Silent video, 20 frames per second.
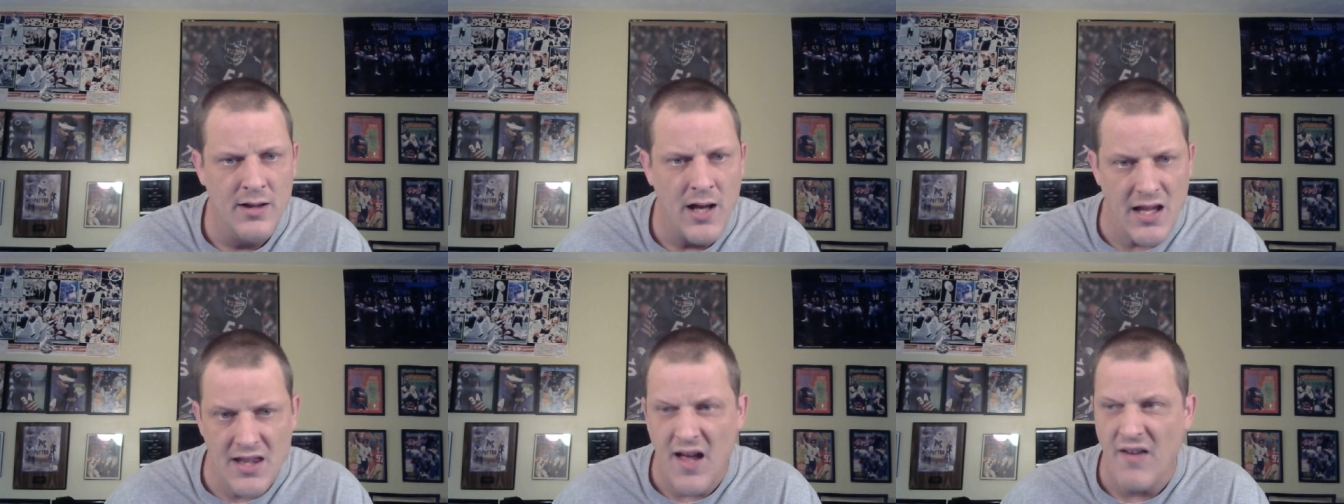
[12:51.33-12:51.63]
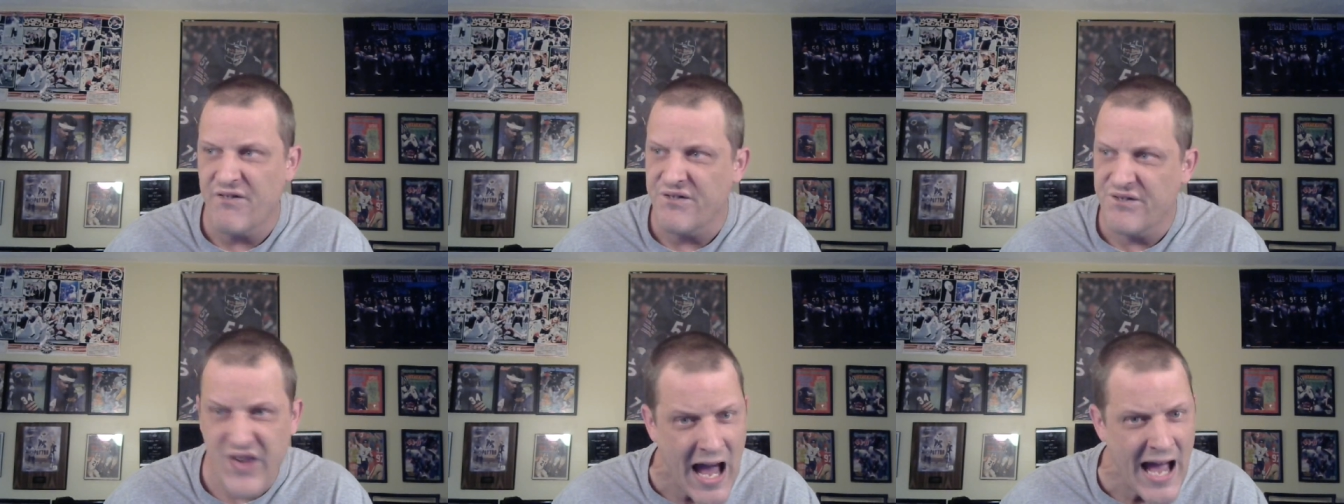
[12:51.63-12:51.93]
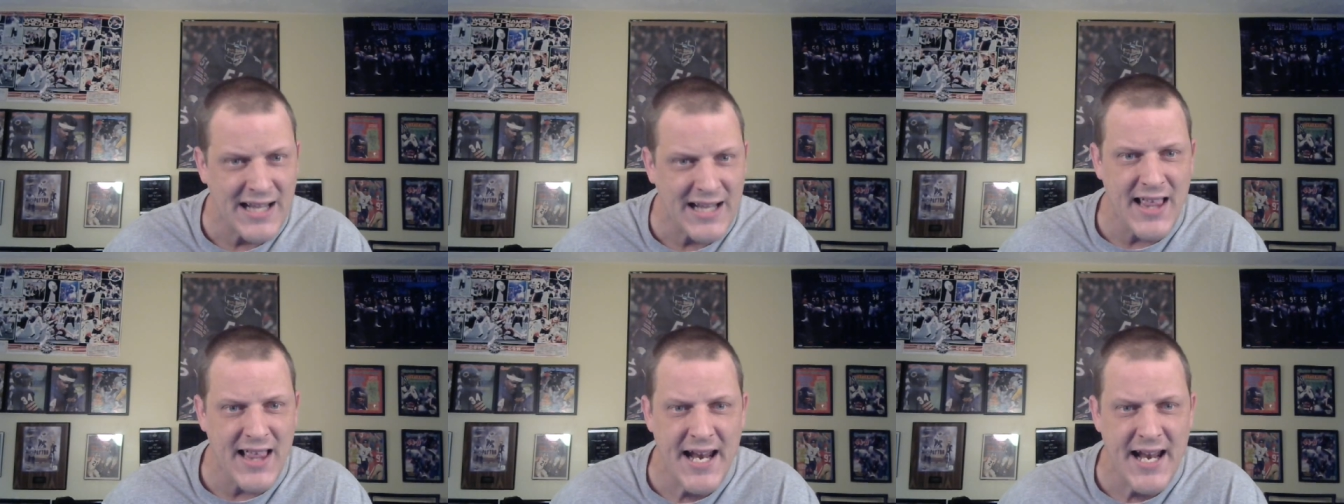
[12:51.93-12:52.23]
And the
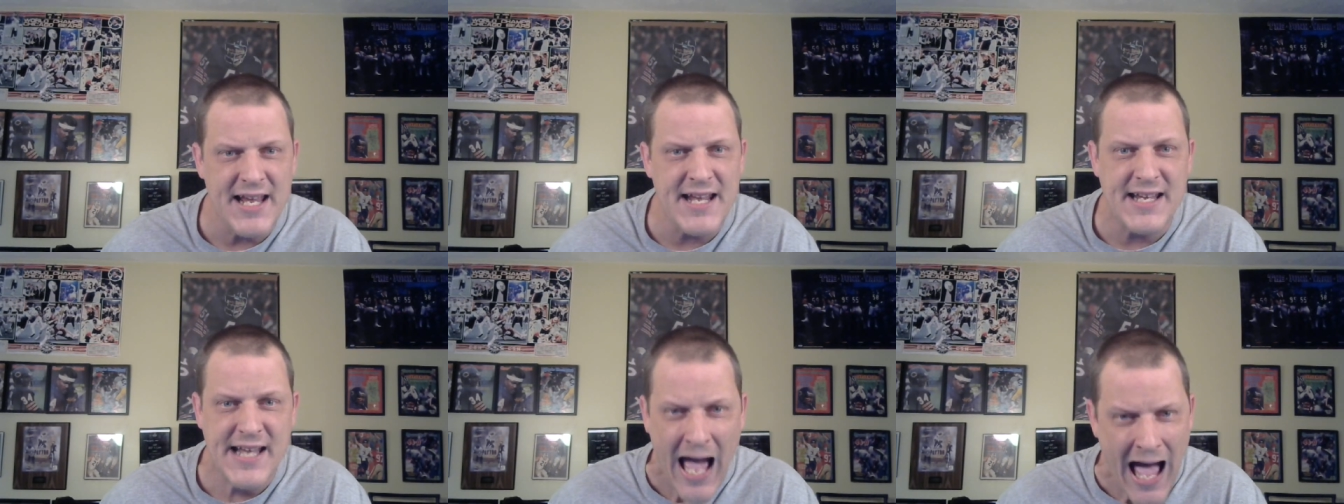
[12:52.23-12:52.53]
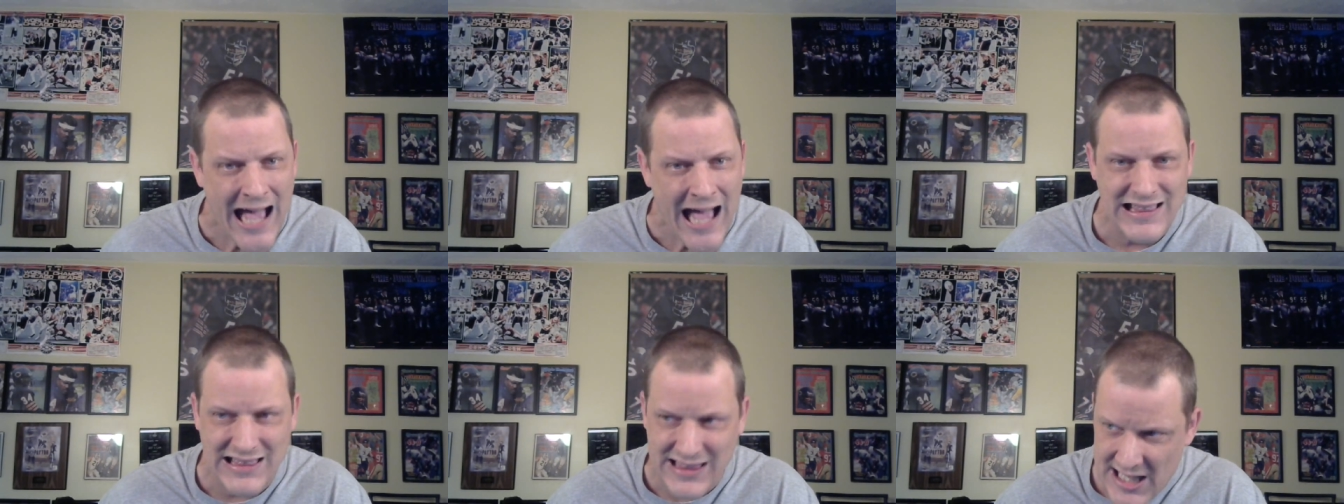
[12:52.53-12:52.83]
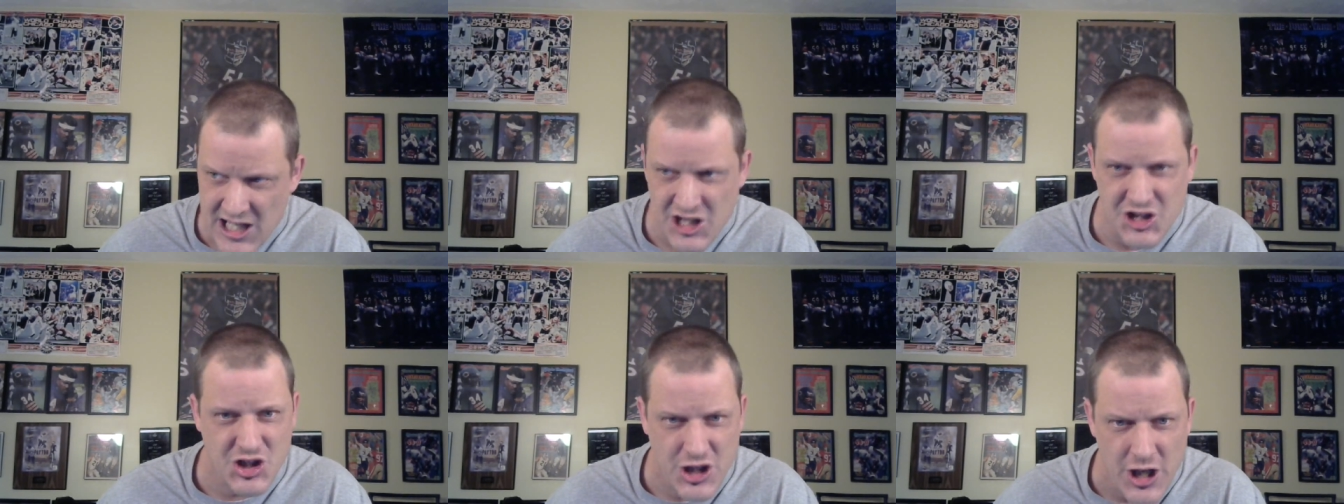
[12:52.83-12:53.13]
fact that he got
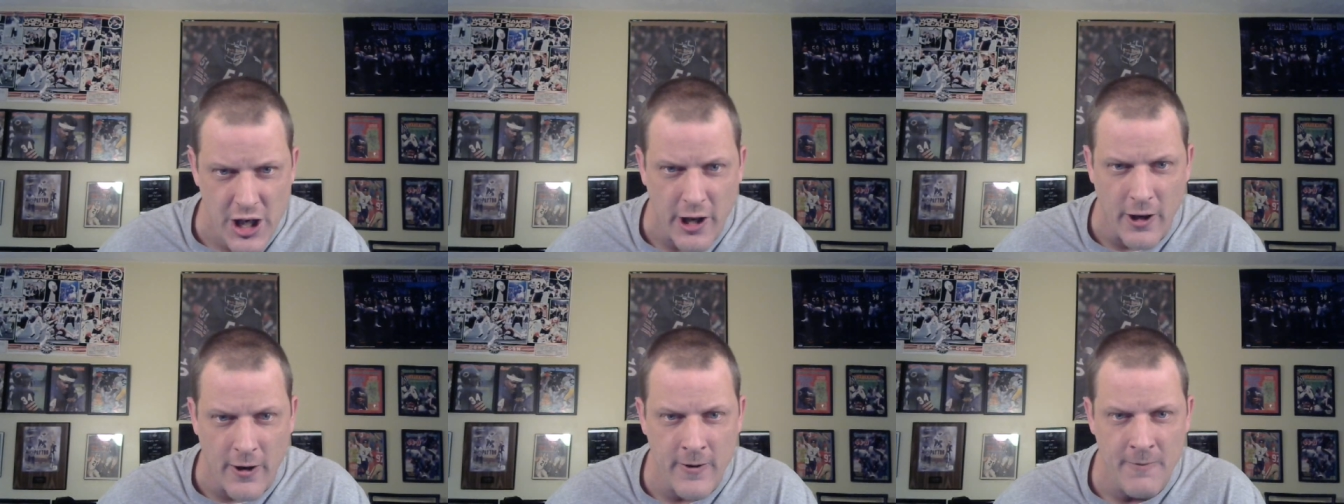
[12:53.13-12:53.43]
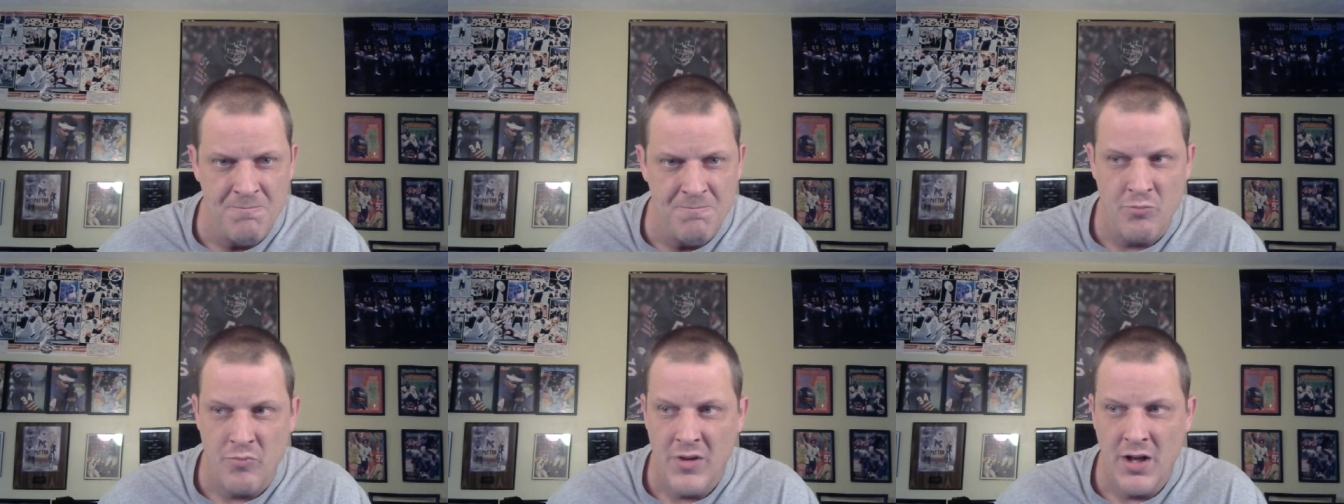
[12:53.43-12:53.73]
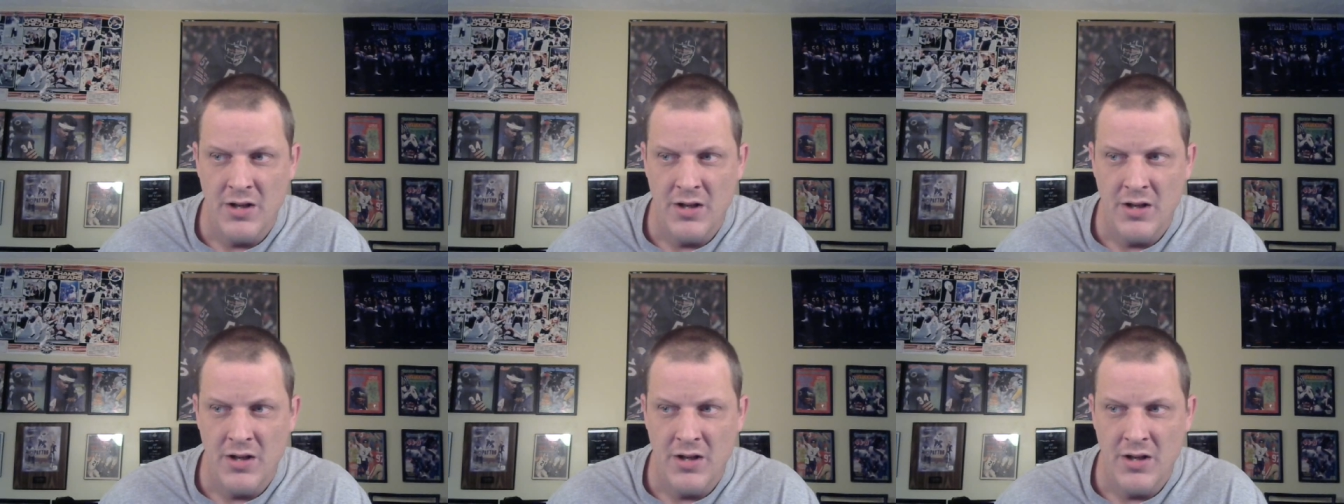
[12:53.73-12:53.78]
this year